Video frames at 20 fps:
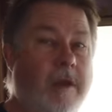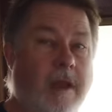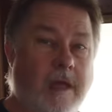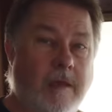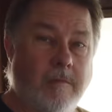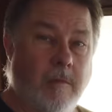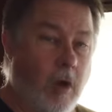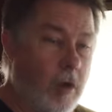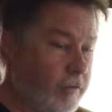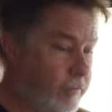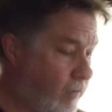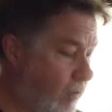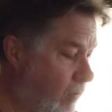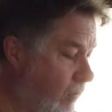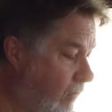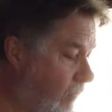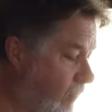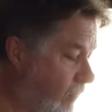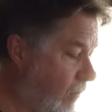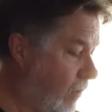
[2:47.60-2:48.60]
but I am
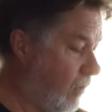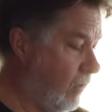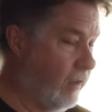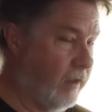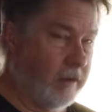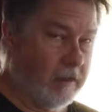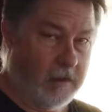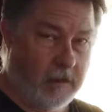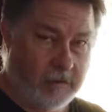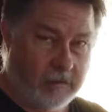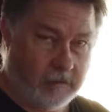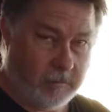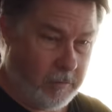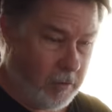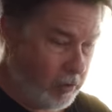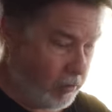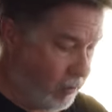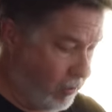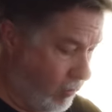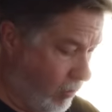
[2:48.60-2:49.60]
also installing a
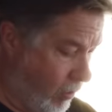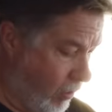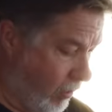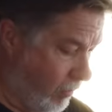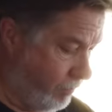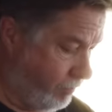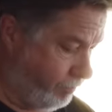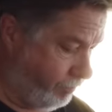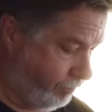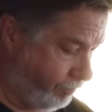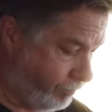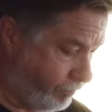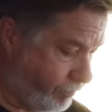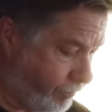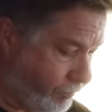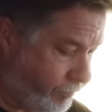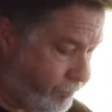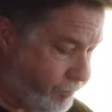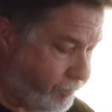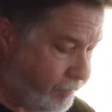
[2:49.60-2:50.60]
smoke alarm.
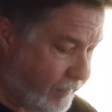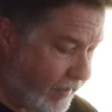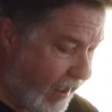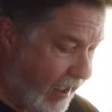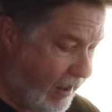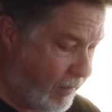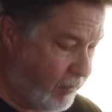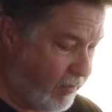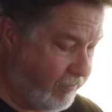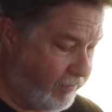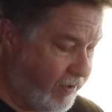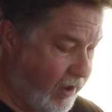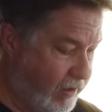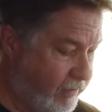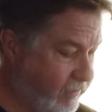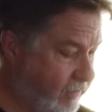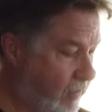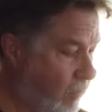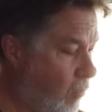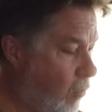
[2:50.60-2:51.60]
And we've
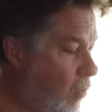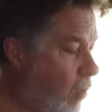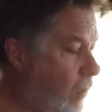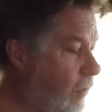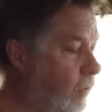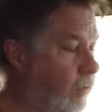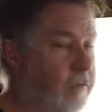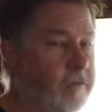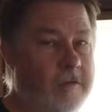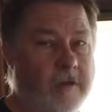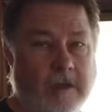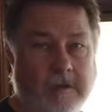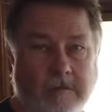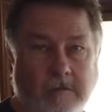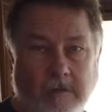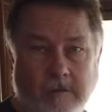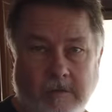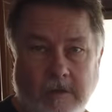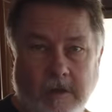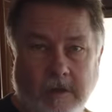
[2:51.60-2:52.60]
got some water
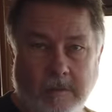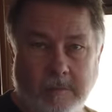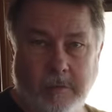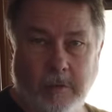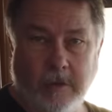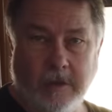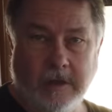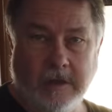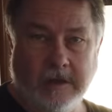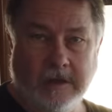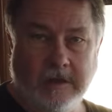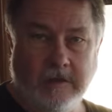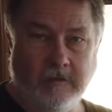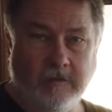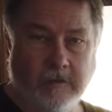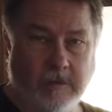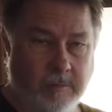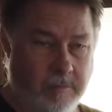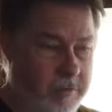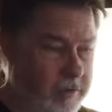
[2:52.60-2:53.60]
sensors I'm going to put in
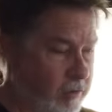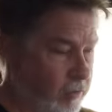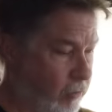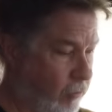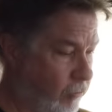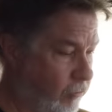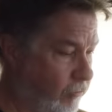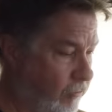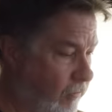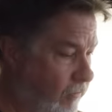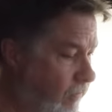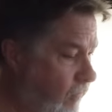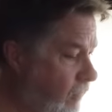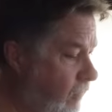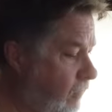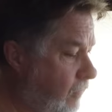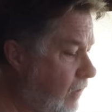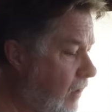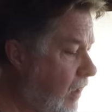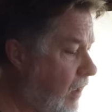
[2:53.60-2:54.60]
each of the
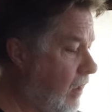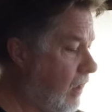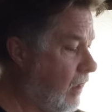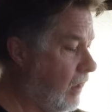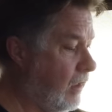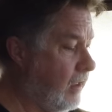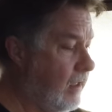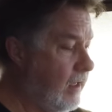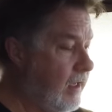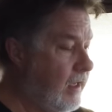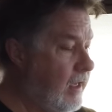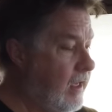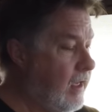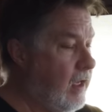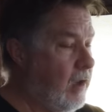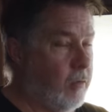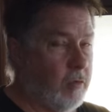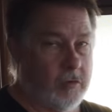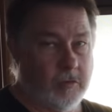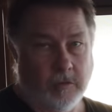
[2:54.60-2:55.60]
bilges,
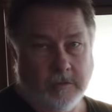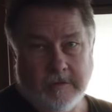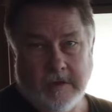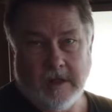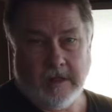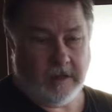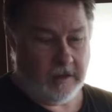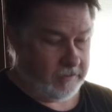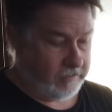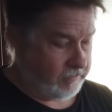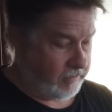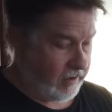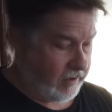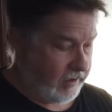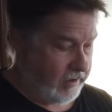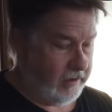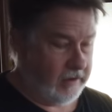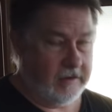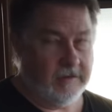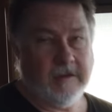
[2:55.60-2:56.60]
which will tell us,
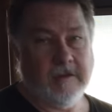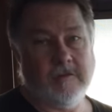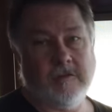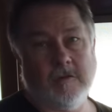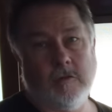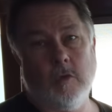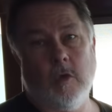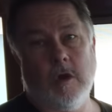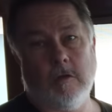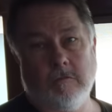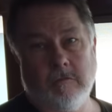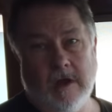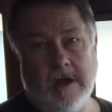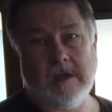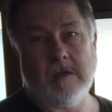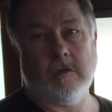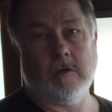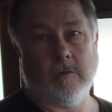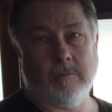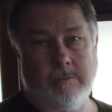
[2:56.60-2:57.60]
in addition to our
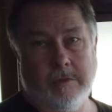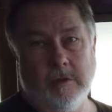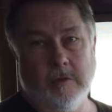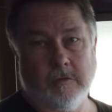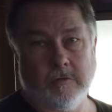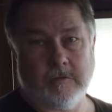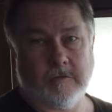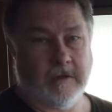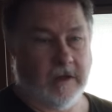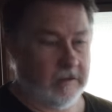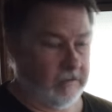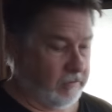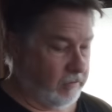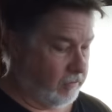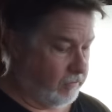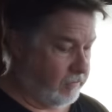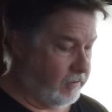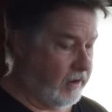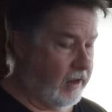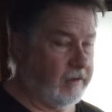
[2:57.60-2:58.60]
regular bilge
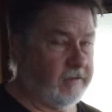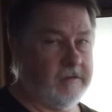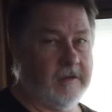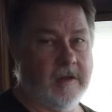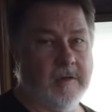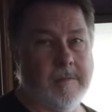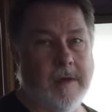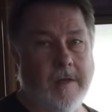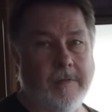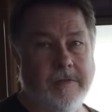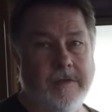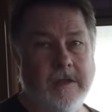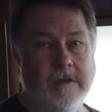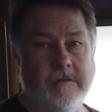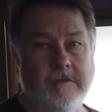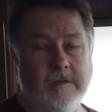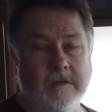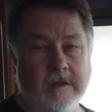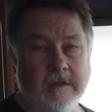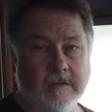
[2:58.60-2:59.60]
sensors. The nice thing about
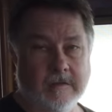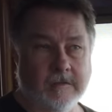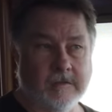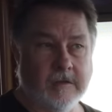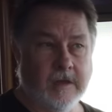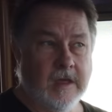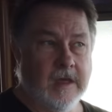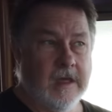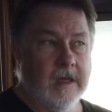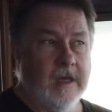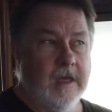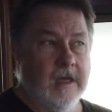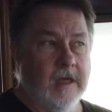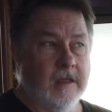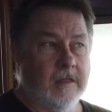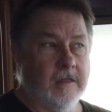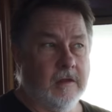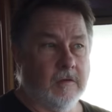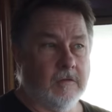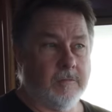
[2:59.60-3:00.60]
this is
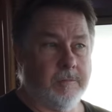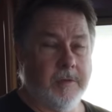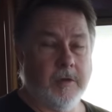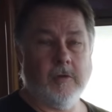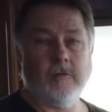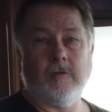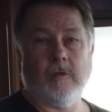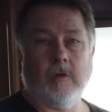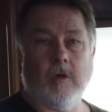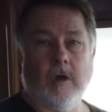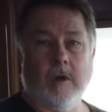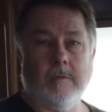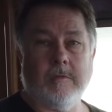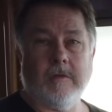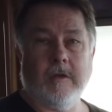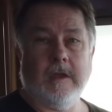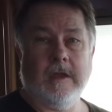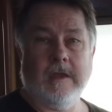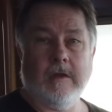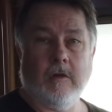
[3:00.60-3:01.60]
there's bilge
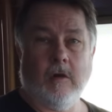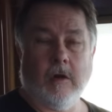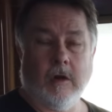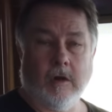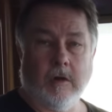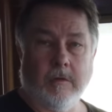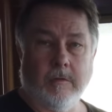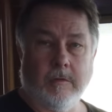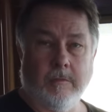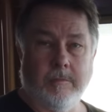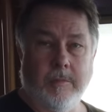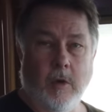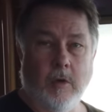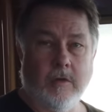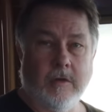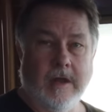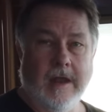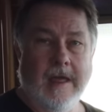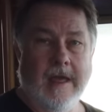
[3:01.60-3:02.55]
alarms in our boat